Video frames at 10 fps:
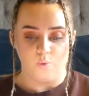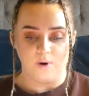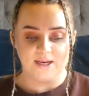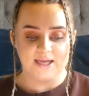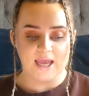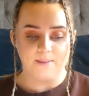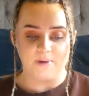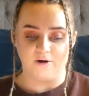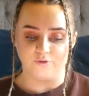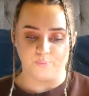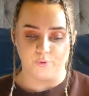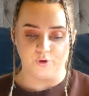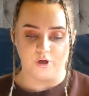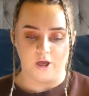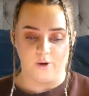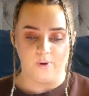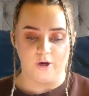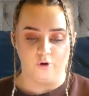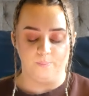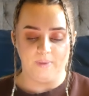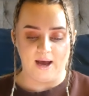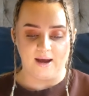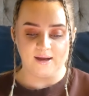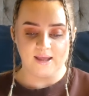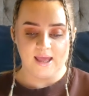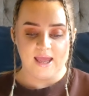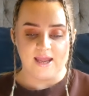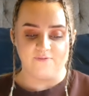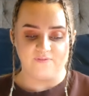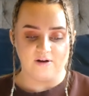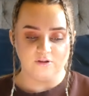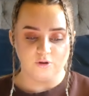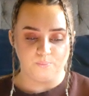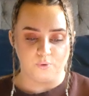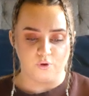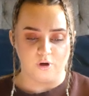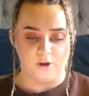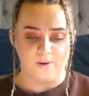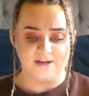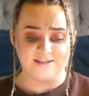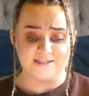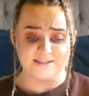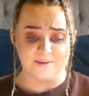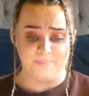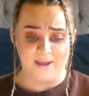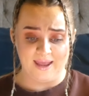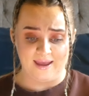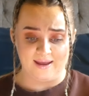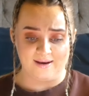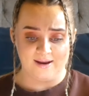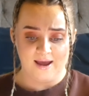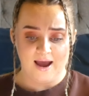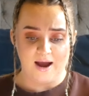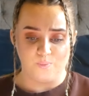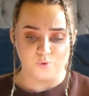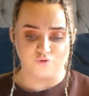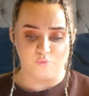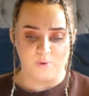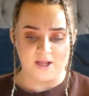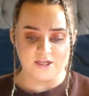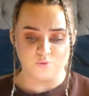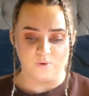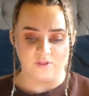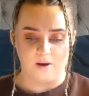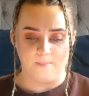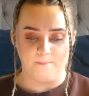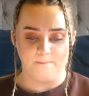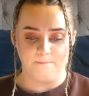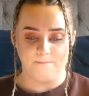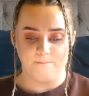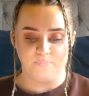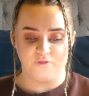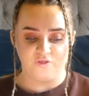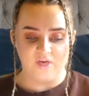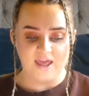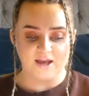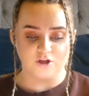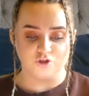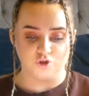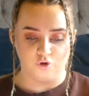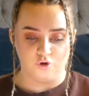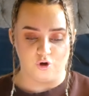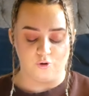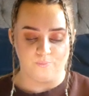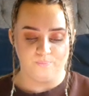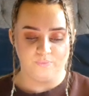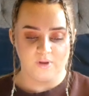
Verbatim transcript: When he came out of the bungalow and looked back, he found that the bungalow had disappeared and was replaced with a thick jungle.